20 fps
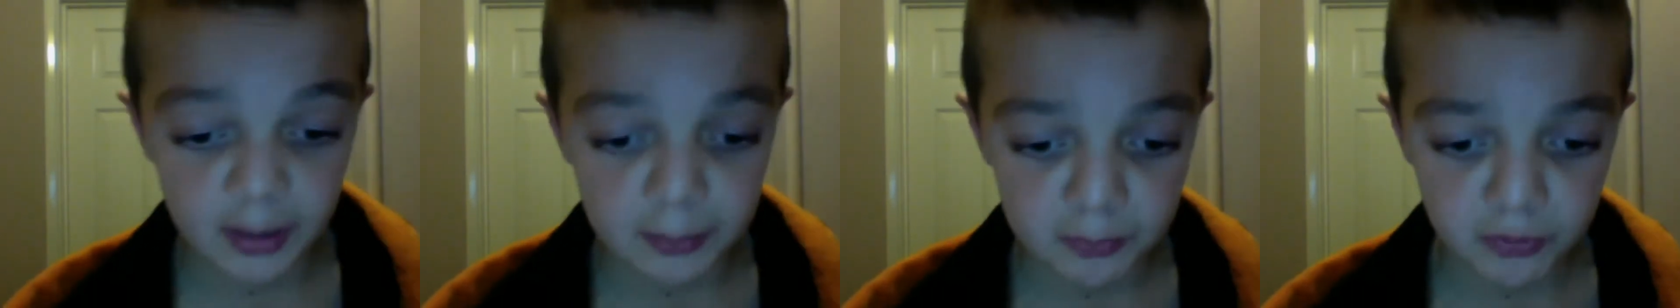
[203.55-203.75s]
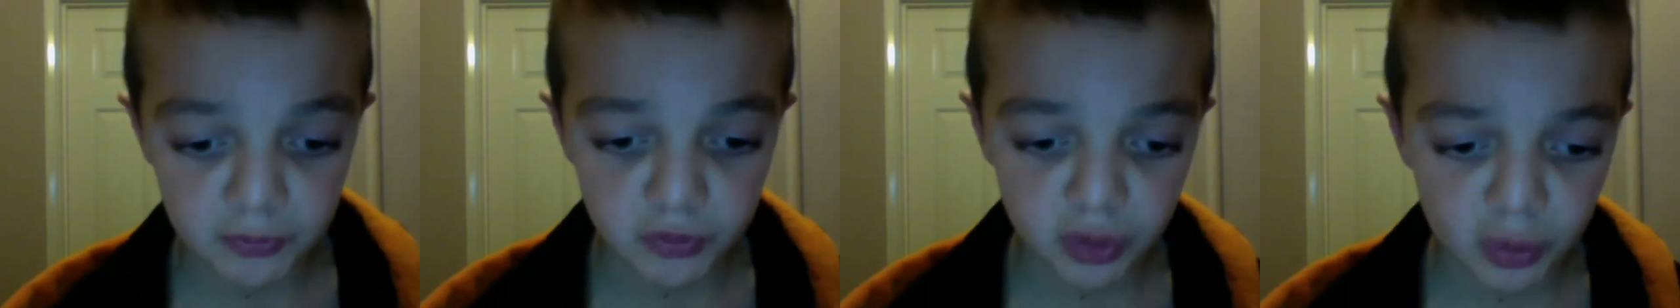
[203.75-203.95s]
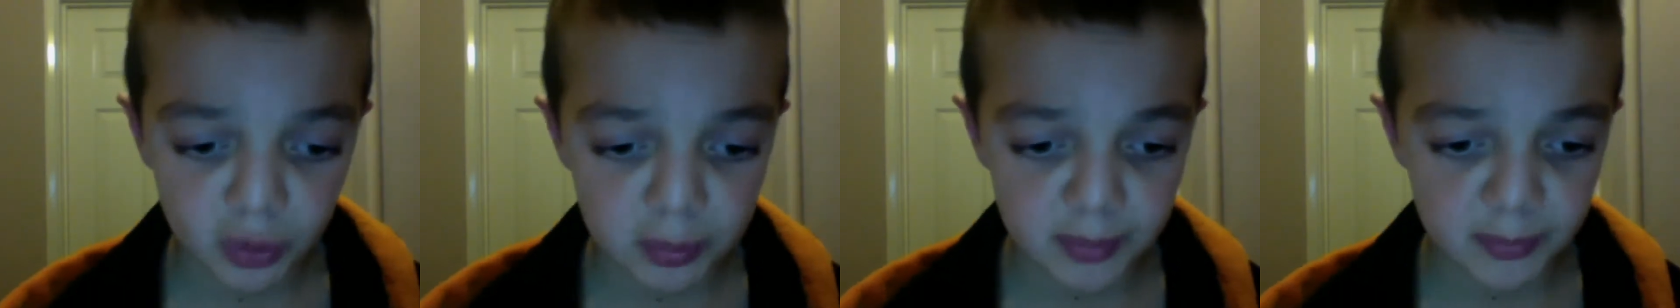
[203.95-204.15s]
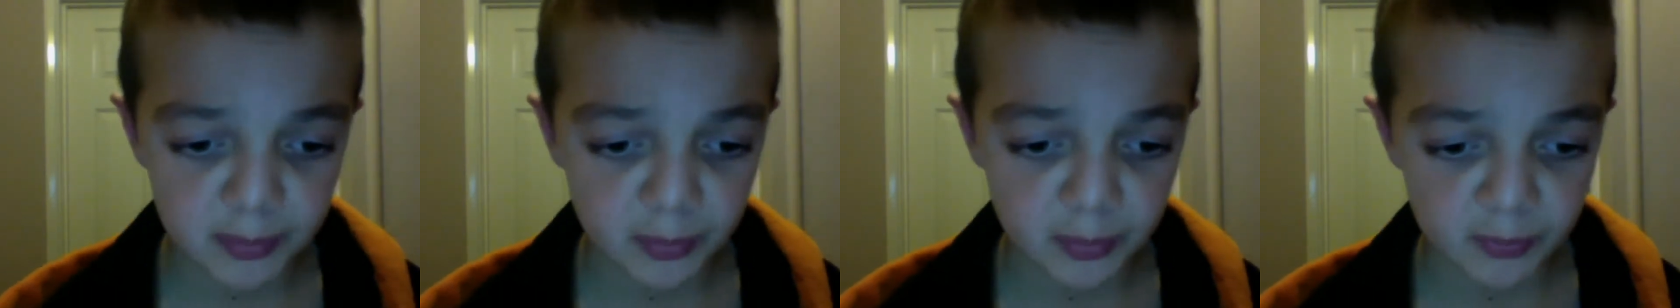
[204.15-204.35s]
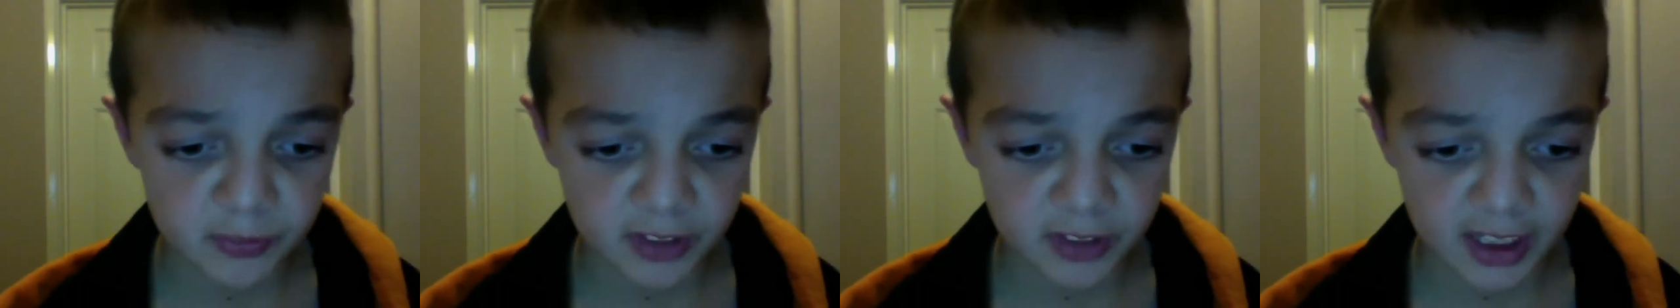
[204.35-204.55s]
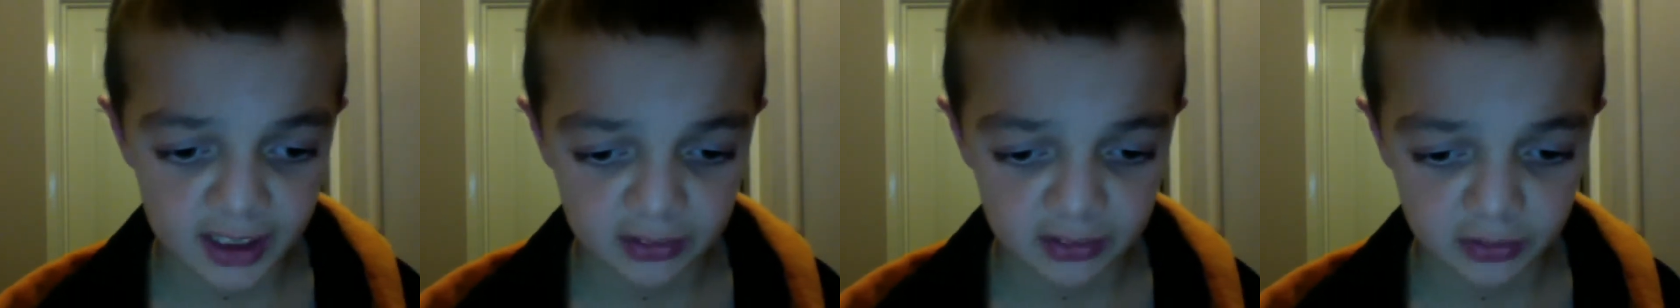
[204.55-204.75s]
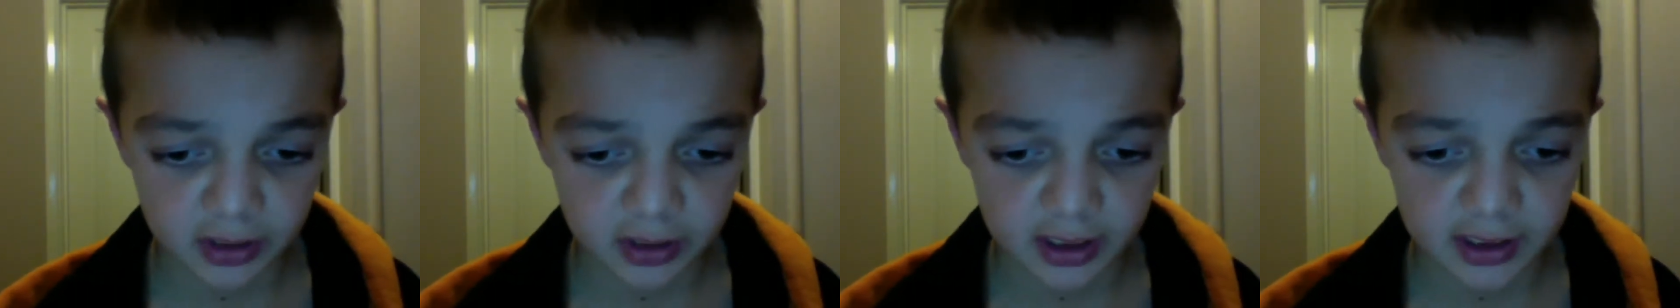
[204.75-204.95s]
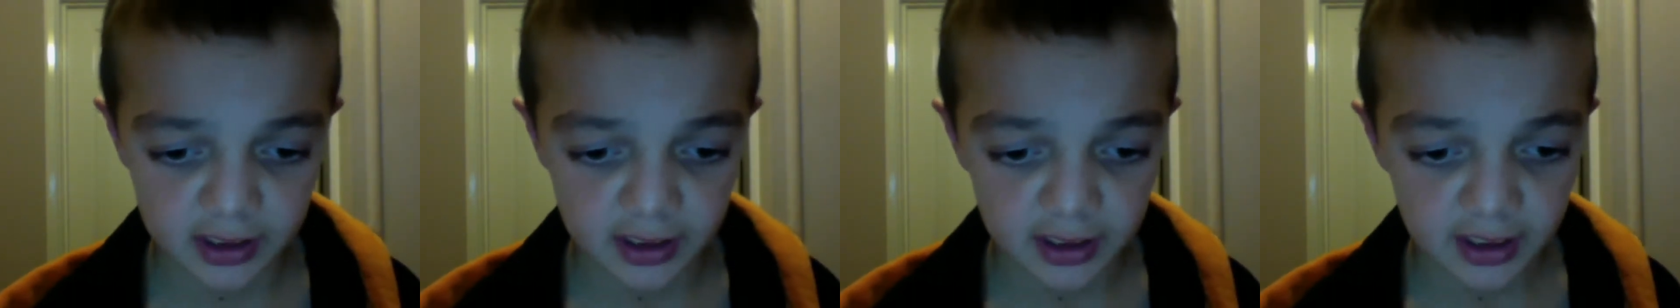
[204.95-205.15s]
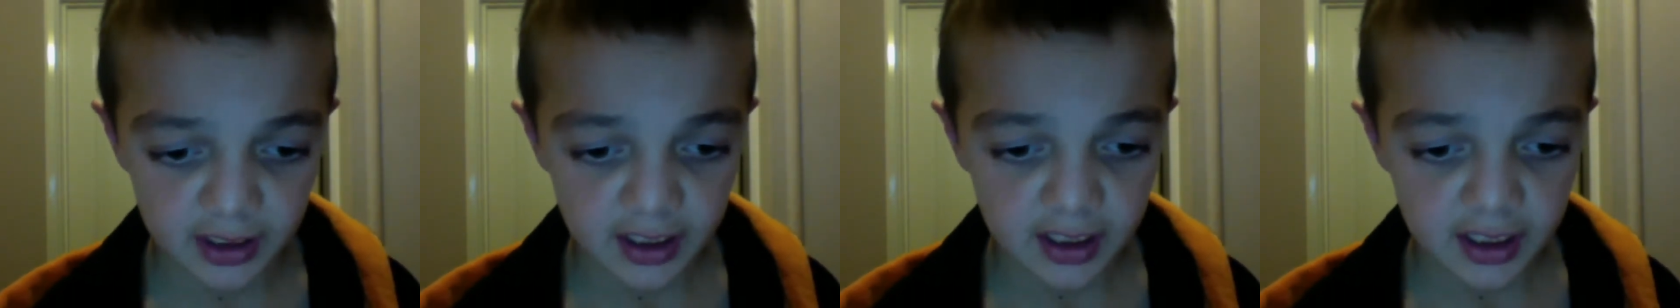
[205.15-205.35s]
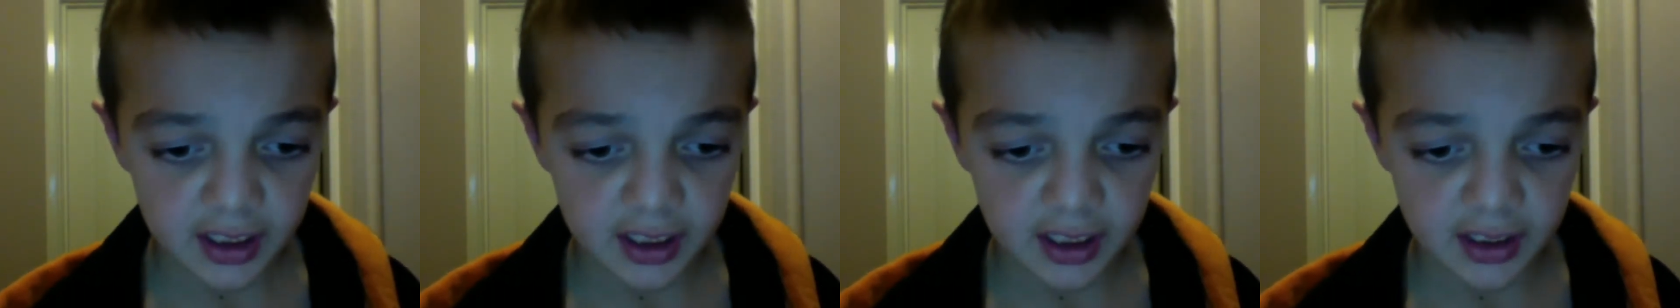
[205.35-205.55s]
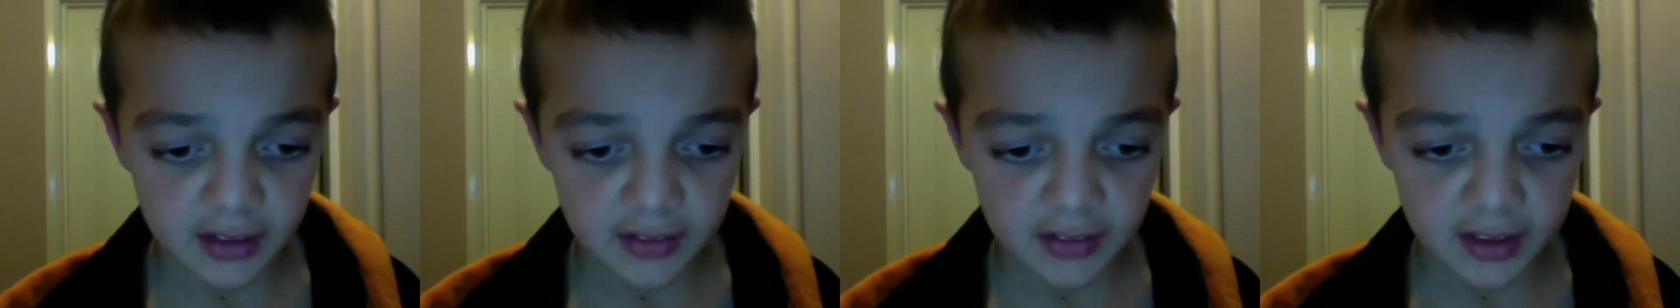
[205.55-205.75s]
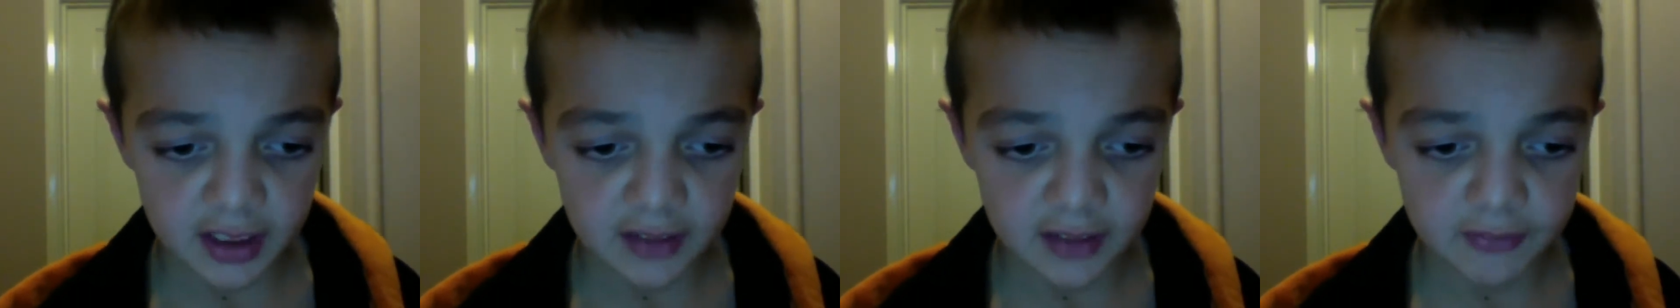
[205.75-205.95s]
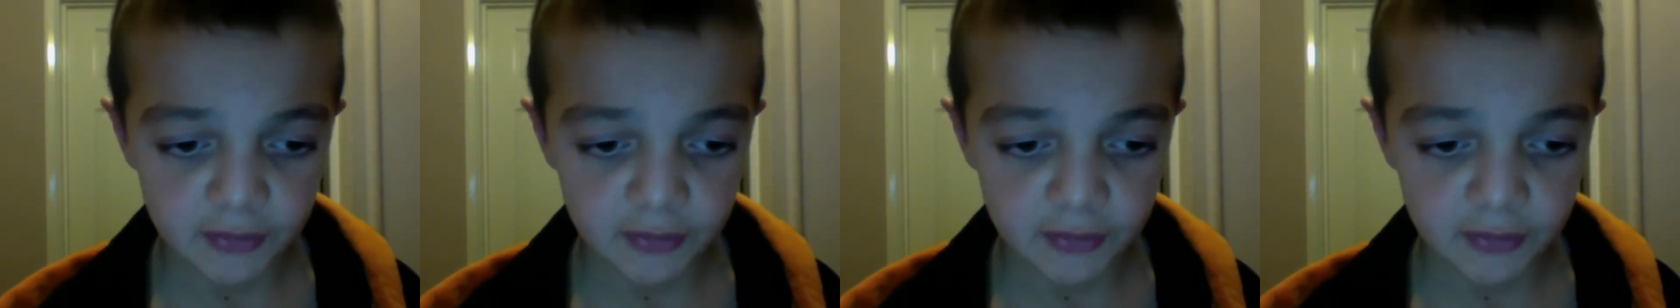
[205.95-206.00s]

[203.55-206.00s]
Ruben Vinagre in the